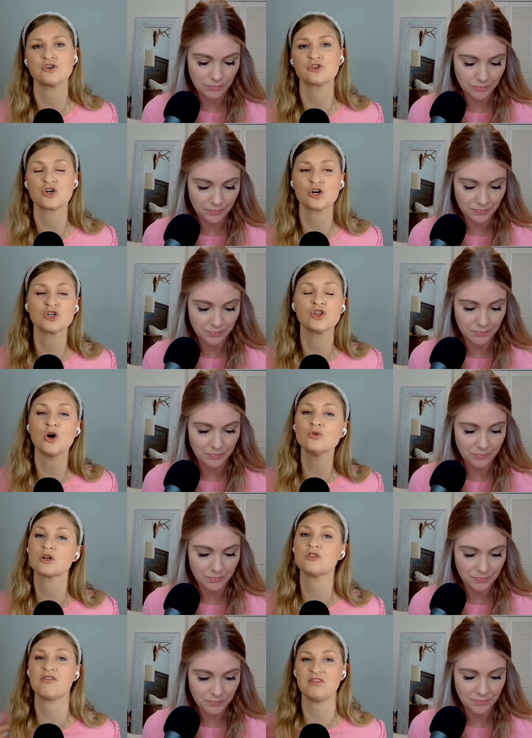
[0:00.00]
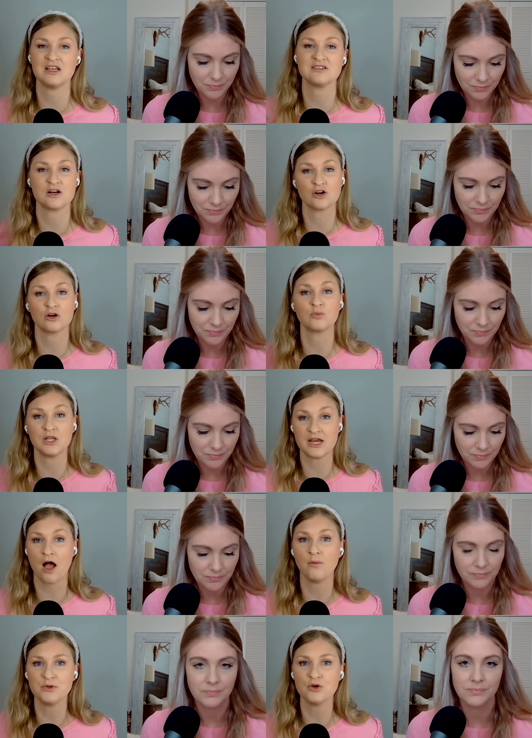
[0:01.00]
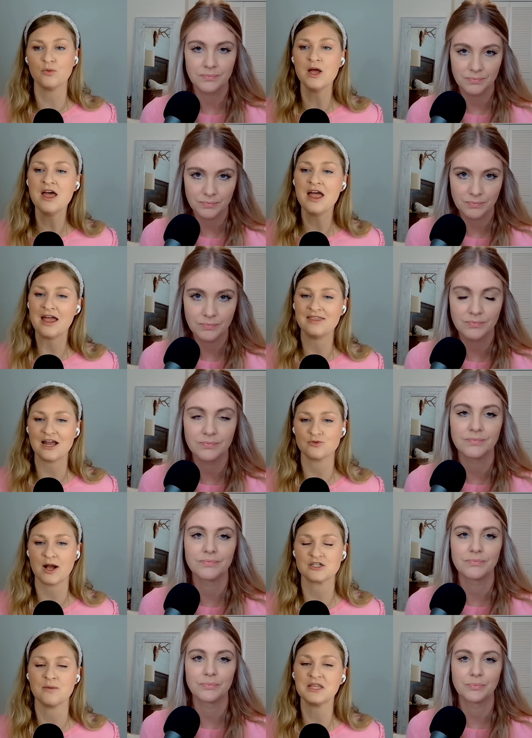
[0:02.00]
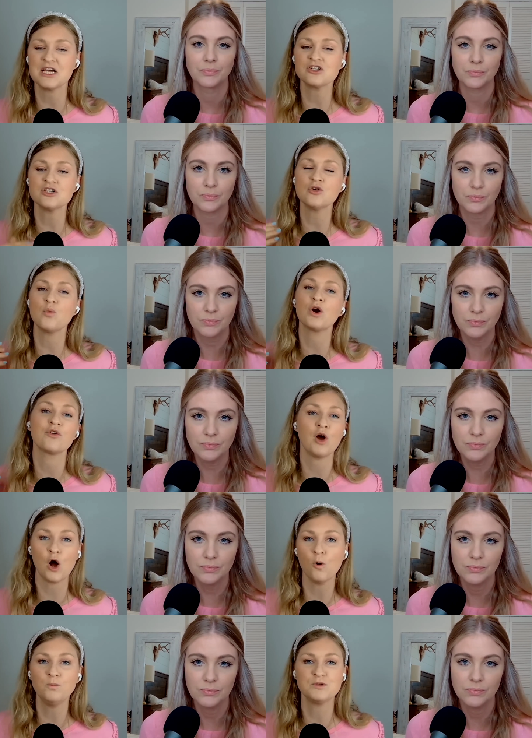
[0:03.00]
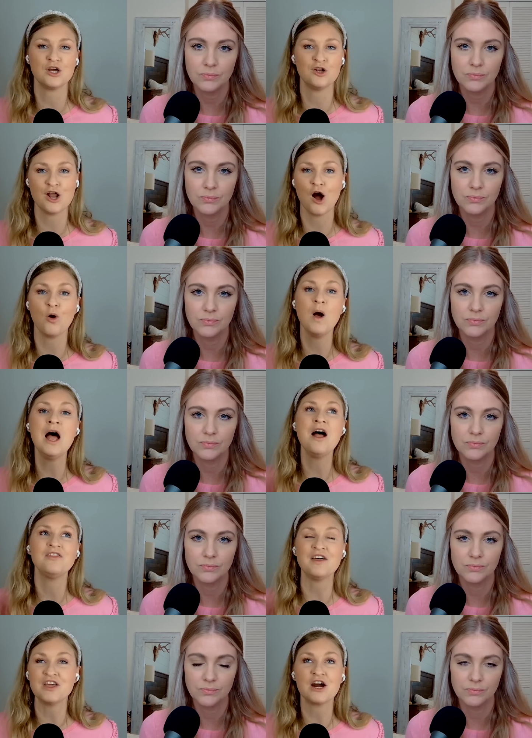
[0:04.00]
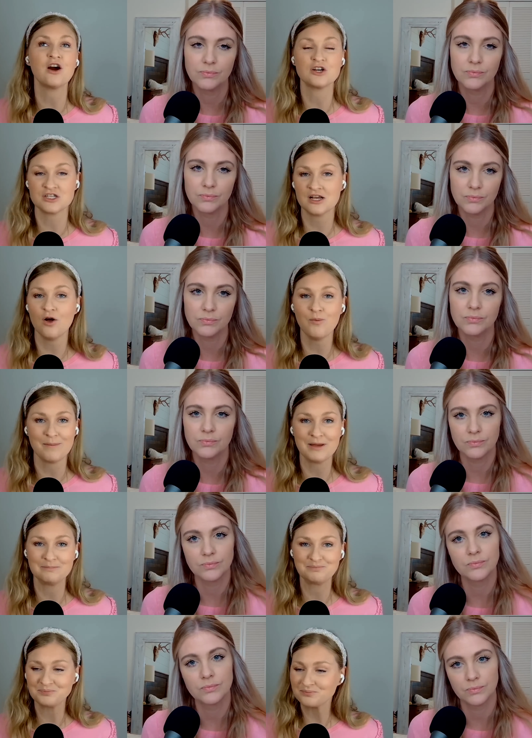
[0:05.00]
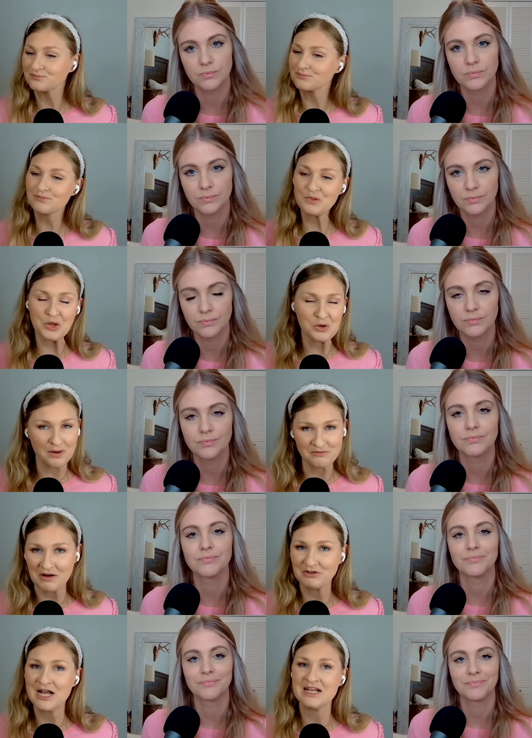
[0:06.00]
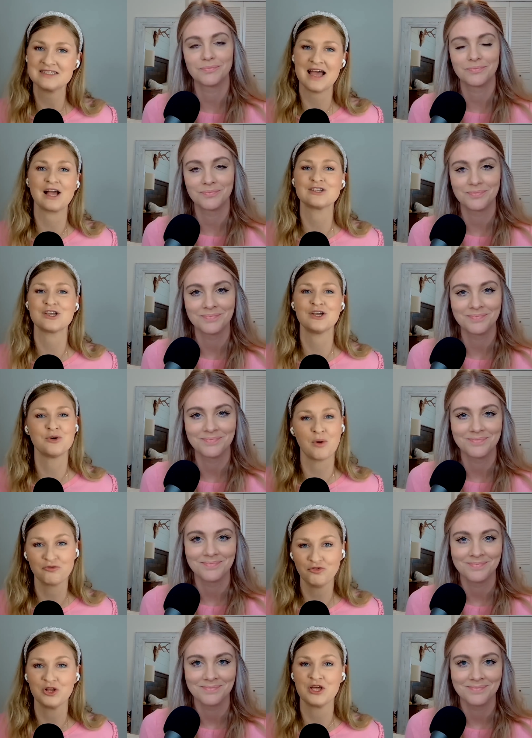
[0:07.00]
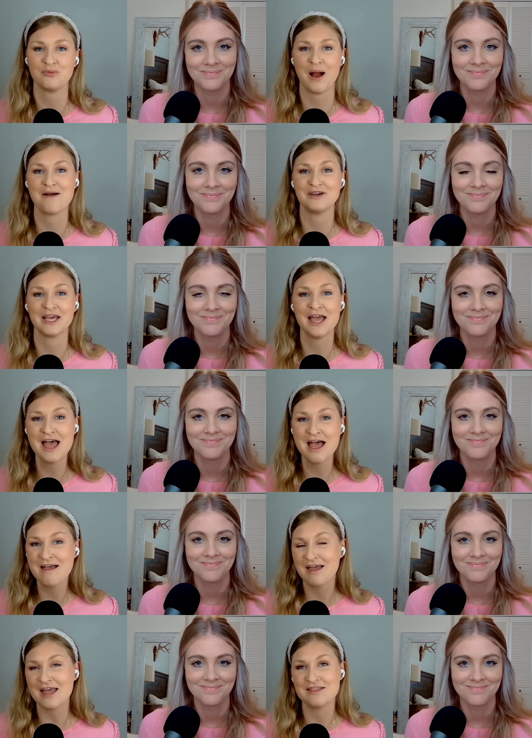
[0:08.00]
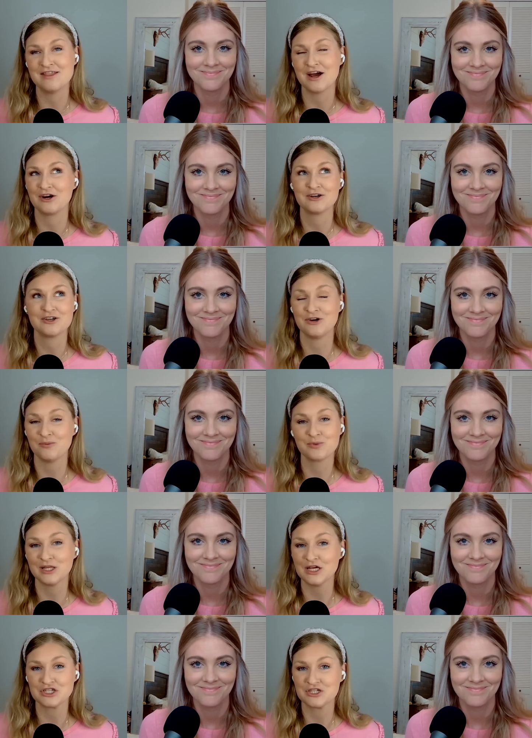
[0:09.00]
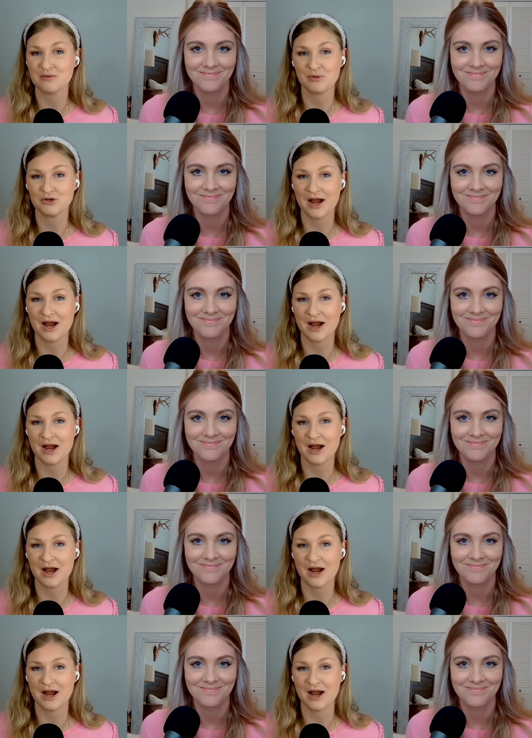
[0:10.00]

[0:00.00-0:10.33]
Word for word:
Speaker 1: your church. Those are the things that are going to really help you in that direction. But that's just a word of hope to know that there are single women who have never had sex and who are fully thriving in their, relationship with